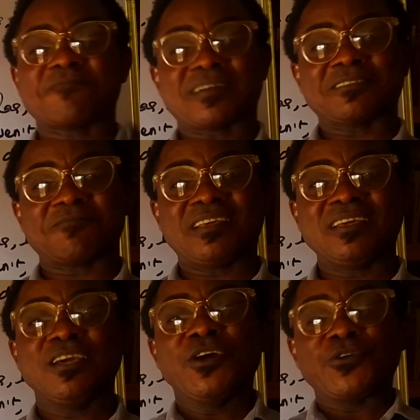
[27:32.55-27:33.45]

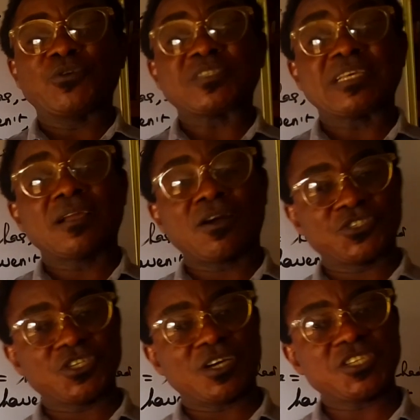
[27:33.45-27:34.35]
effectively using
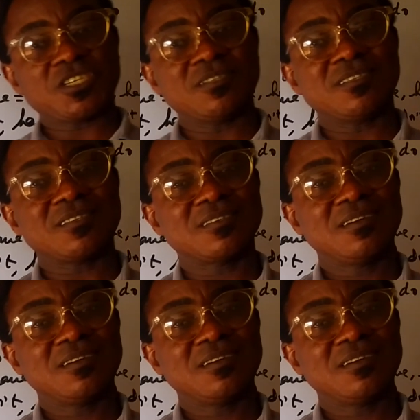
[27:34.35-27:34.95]
conjunctions,